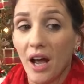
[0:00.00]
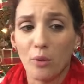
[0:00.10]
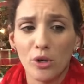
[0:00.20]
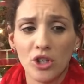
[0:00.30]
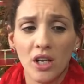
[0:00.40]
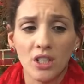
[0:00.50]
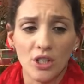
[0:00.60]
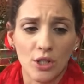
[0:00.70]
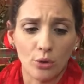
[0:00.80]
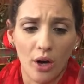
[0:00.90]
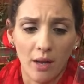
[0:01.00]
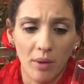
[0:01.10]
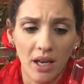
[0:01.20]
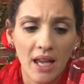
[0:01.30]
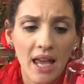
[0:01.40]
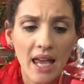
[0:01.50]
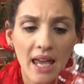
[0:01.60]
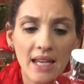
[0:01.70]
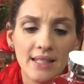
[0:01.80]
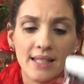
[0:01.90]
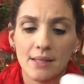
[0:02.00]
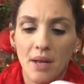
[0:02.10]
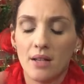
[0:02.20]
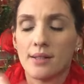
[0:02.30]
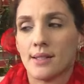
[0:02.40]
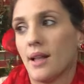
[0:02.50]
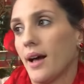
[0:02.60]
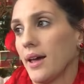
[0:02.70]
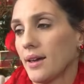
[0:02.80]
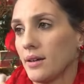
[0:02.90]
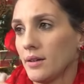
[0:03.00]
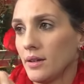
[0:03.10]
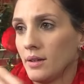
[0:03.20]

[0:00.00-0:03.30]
I wish I could describe it. It smells like...